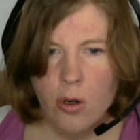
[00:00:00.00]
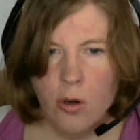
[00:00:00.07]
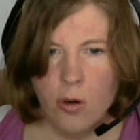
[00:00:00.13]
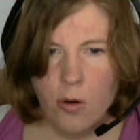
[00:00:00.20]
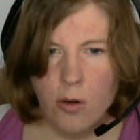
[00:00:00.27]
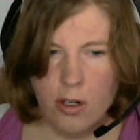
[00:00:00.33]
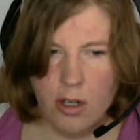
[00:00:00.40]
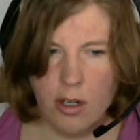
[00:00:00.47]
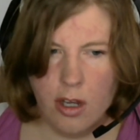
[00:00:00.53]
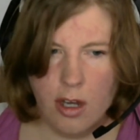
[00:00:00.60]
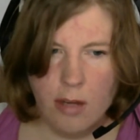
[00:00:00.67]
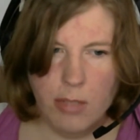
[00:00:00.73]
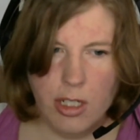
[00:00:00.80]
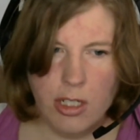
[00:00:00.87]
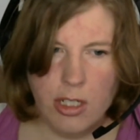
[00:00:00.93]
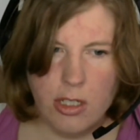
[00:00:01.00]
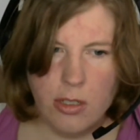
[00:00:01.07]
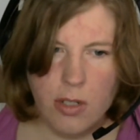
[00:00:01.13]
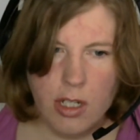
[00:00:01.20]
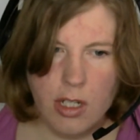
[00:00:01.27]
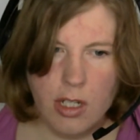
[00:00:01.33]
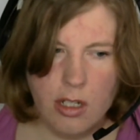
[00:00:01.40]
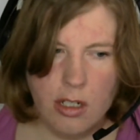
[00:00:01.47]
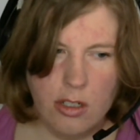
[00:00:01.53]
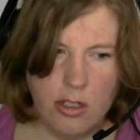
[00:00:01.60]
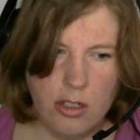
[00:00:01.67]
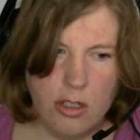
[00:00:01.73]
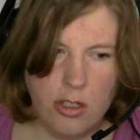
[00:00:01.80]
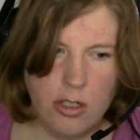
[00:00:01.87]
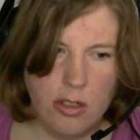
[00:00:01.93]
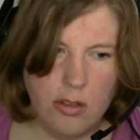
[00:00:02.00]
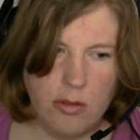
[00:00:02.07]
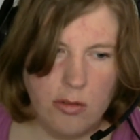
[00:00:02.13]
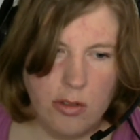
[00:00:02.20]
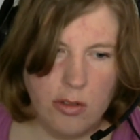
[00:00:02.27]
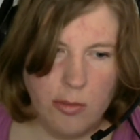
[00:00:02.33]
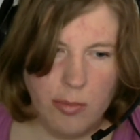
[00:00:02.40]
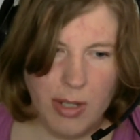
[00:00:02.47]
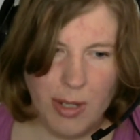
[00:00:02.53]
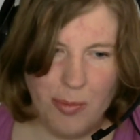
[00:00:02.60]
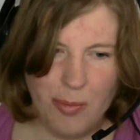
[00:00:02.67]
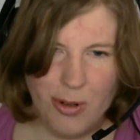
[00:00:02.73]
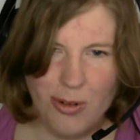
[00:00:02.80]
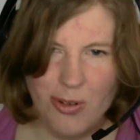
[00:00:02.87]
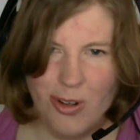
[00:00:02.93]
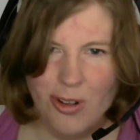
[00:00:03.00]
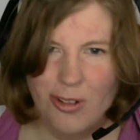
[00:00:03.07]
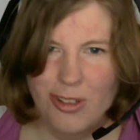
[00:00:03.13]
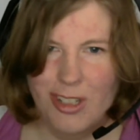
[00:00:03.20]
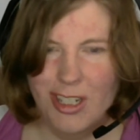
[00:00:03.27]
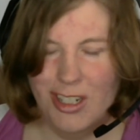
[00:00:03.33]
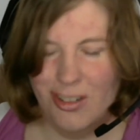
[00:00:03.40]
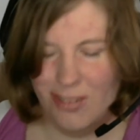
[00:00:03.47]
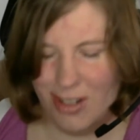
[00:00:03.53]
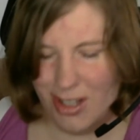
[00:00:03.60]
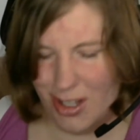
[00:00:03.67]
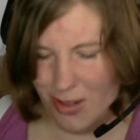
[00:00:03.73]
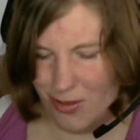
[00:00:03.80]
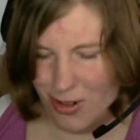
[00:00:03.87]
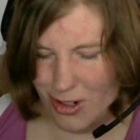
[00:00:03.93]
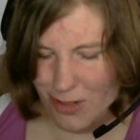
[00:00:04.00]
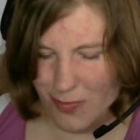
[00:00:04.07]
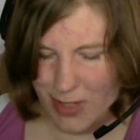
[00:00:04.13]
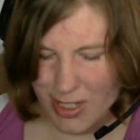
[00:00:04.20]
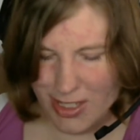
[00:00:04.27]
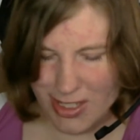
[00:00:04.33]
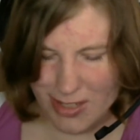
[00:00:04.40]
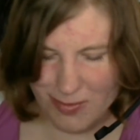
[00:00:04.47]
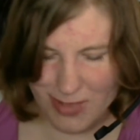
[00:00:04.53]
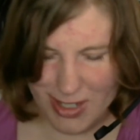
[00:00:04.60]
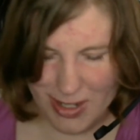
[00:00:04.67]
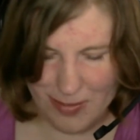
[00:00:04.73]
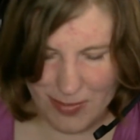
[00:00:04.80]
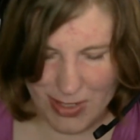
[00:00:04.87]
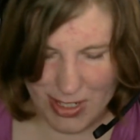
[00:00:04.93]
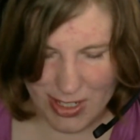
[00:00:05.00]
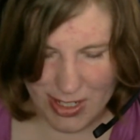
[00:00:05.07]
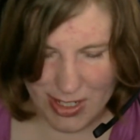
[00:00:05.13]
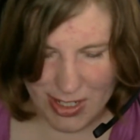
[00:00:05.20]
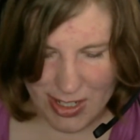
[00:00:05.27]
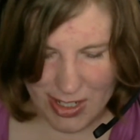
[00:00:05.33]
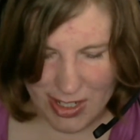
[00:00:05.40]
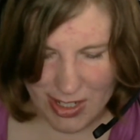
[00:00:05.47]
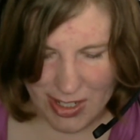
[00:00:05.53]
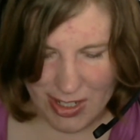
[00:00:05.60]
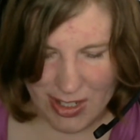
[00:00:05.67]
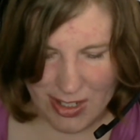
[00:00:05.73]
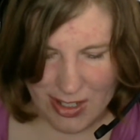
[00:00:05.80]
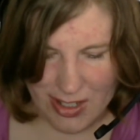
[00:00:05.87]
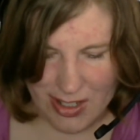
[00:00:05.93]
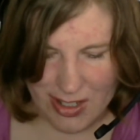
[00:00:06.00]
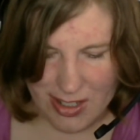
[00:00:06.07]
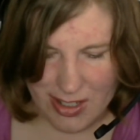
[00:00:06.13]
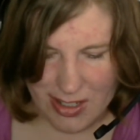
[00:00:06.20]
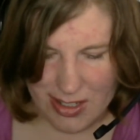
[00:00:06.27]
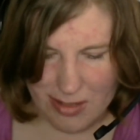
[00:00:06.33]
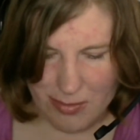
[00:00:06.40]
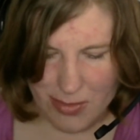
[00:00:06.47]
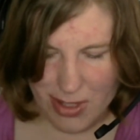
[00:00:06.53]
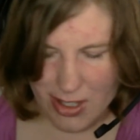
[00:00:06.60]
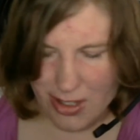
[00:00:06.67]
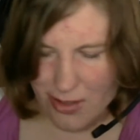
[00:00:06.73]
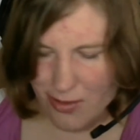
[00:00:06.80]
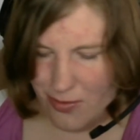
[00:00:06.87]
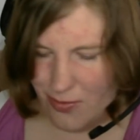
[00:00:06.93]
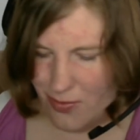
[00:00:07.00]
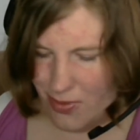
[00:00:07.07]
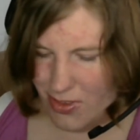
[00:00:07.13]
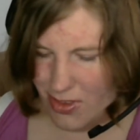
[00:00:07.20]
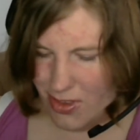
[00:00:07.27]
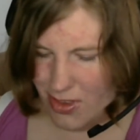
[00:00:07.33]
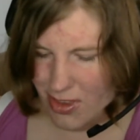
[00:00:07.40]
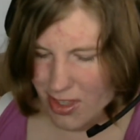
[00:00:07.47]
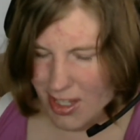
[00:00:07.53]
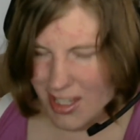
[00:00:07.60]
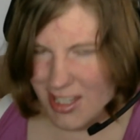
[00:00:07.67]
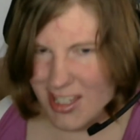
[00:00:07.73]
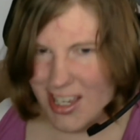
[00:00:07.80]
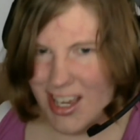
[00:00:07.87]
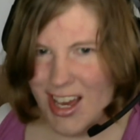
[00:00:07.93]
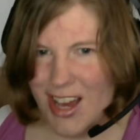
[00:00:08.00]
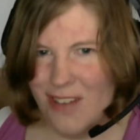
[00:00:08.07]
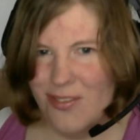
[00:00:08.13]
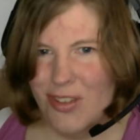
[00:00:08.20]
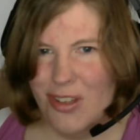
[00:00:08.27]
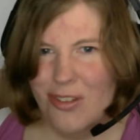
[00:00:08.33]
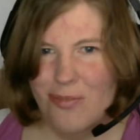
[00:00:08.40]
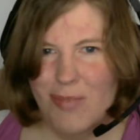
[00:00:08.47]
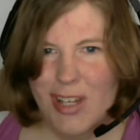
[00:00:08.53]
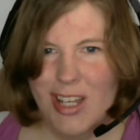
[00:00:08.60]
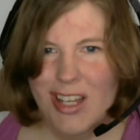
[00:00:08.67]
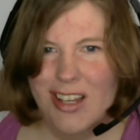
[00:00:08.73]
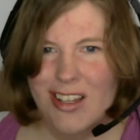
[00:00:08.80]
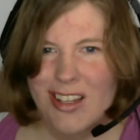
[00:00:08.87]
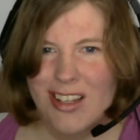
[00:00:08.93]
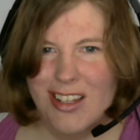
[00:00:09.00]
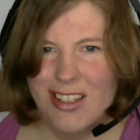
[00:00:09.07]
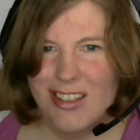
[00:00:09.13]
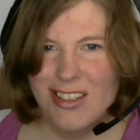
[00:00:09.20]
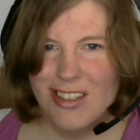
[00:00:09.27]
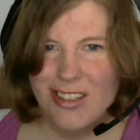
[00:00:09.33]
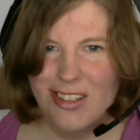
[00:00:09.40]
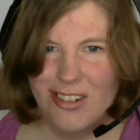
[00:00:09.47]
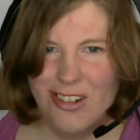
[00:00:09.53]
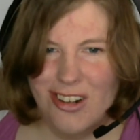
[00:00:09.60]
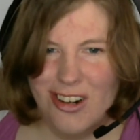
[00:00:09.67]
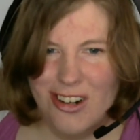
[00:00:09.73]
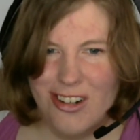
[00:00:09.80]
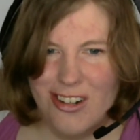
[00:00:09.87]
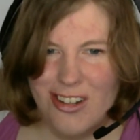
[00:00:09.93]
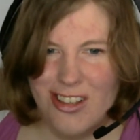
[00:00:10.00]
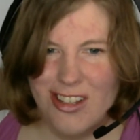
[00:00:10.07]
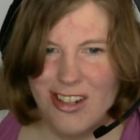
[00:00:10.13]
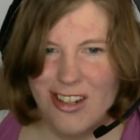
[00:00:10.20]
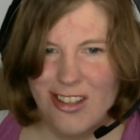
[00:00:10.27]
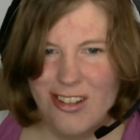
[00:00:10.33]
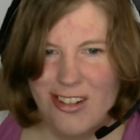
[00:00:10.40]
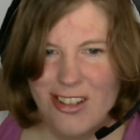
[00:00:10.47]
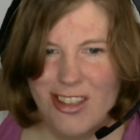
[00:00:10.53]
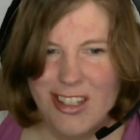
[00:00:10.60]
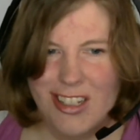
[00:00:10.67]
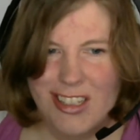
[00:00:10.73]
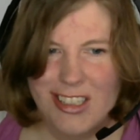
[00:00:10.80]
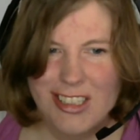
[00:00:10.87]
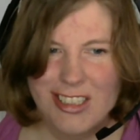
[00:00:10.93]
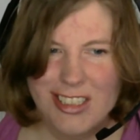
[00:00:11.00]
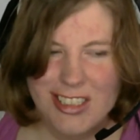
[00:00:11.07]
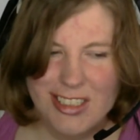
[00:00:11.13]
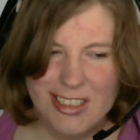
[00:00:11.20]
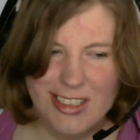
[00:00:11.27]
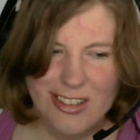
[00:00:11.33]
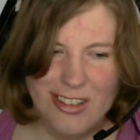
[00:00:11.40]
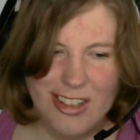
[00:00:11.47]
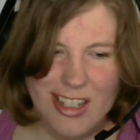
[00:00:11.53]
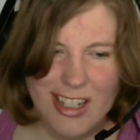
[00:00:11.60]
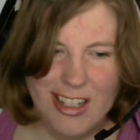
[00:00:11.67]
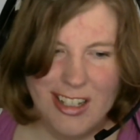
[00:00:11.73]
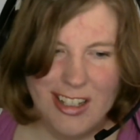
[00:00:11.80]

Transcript: origami, so I can do paper folding while I work. But sometimes some of the things they have you make is a little harder than other things. So like